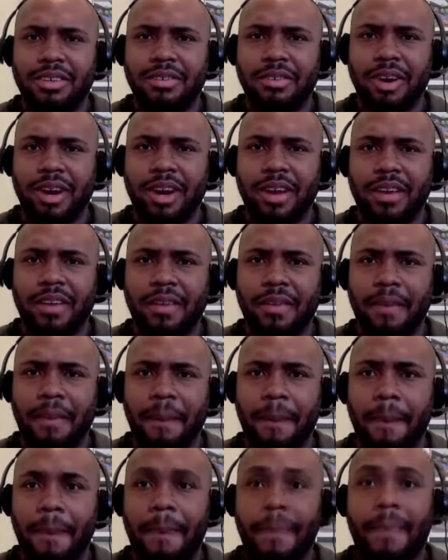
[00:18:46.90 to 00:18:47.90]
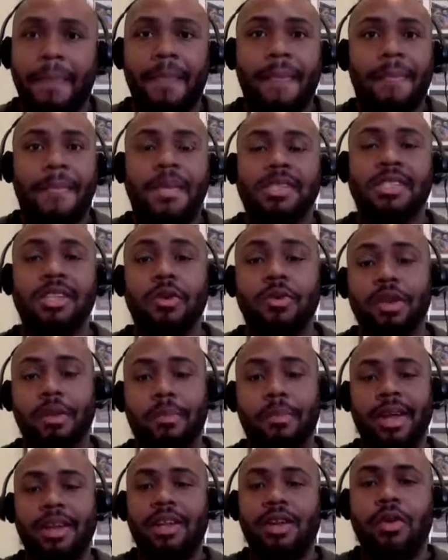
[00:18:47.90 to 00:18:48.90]
Right? So
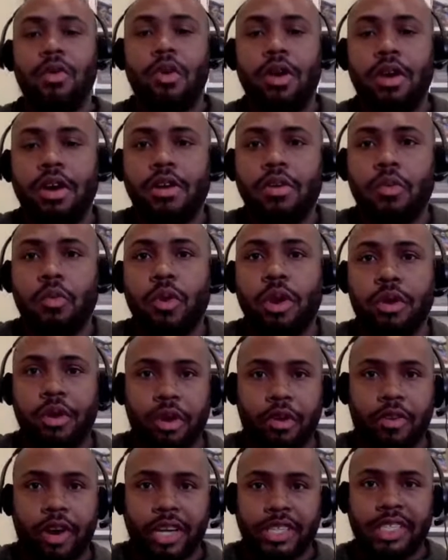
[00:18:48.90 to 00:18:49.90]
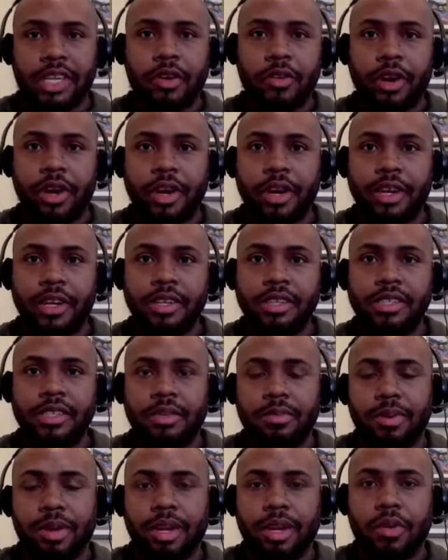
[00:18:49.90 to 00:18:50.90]
depending on what your criteria is,
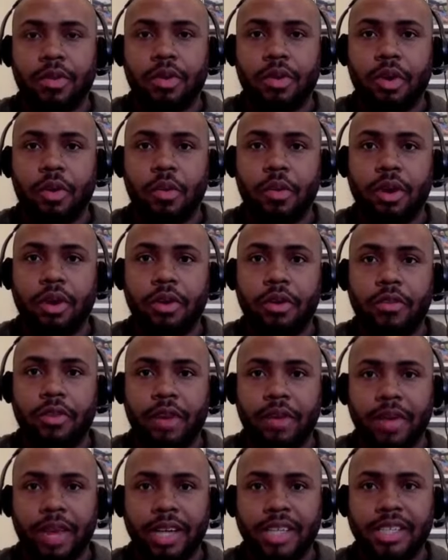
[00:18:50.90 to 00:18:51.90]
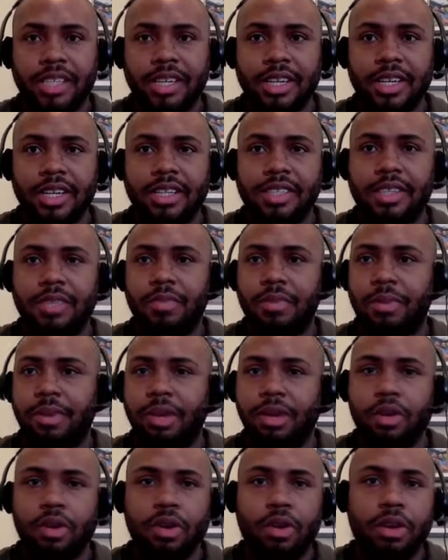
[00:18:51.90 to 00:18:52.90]
and depending on what your foundation is, and
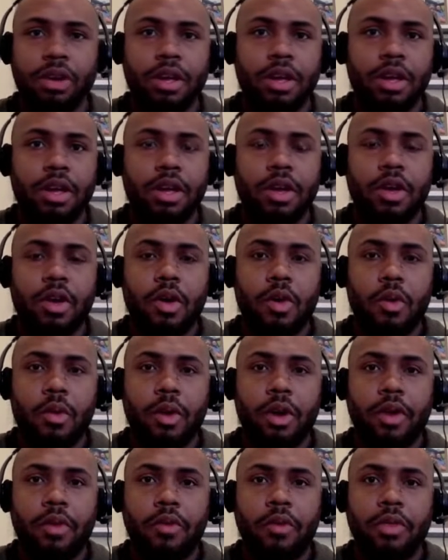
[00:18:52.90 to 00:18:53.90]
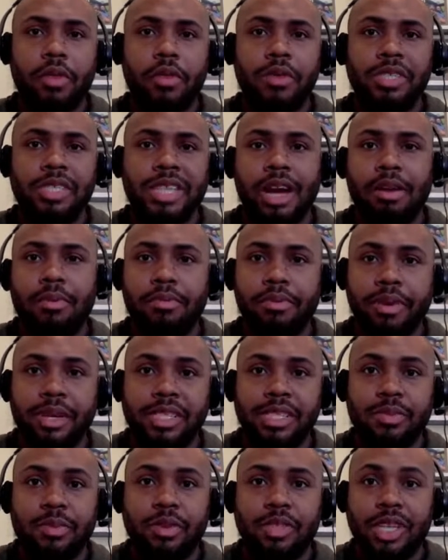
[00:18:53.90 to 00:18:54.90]
depending on what those sound
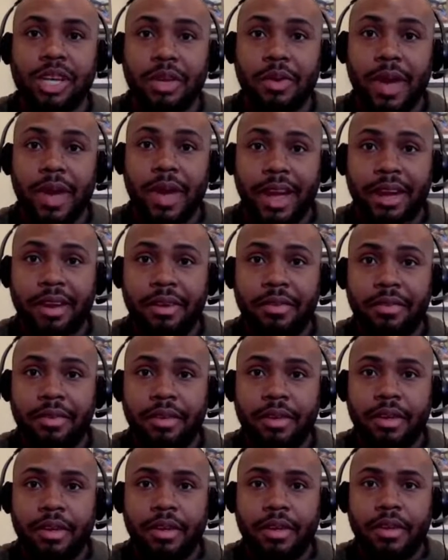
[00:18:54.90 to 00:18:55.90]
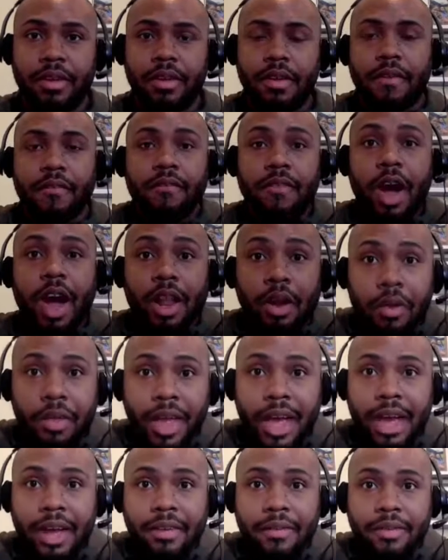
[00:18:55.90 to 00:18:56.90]
principles that you have, follow
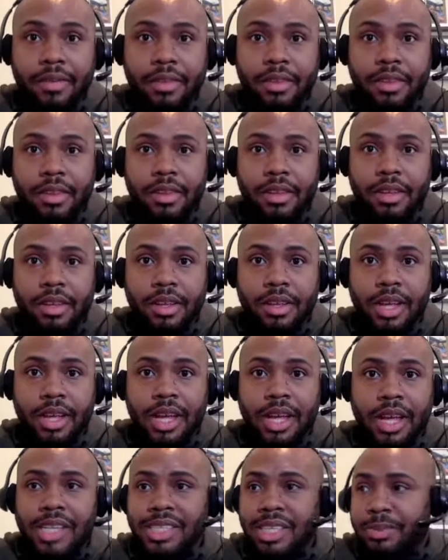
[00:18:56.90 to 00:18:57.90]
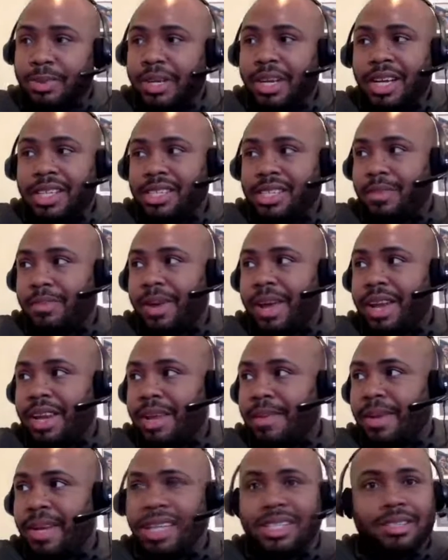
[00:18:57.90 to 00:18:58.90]
that. Just because it's a
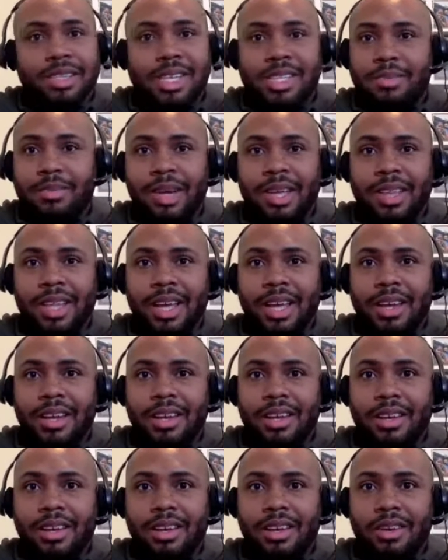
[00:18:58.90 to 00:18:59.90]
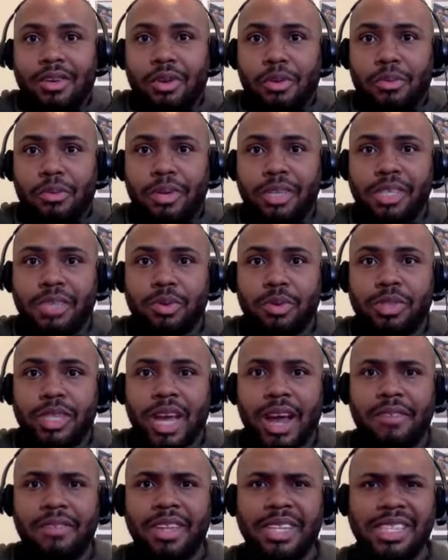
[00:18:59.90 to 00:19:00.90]
pandemic doesn't mean that your principles
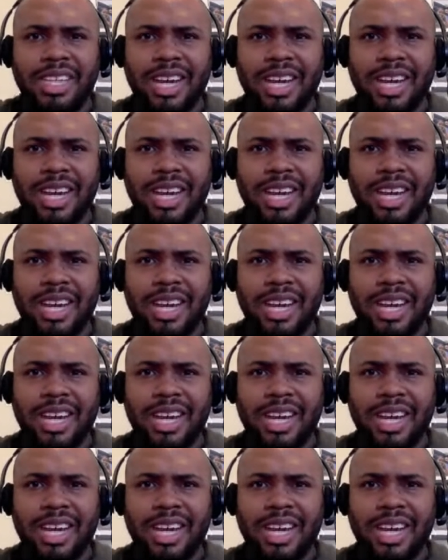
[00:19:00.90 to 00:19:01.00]
have to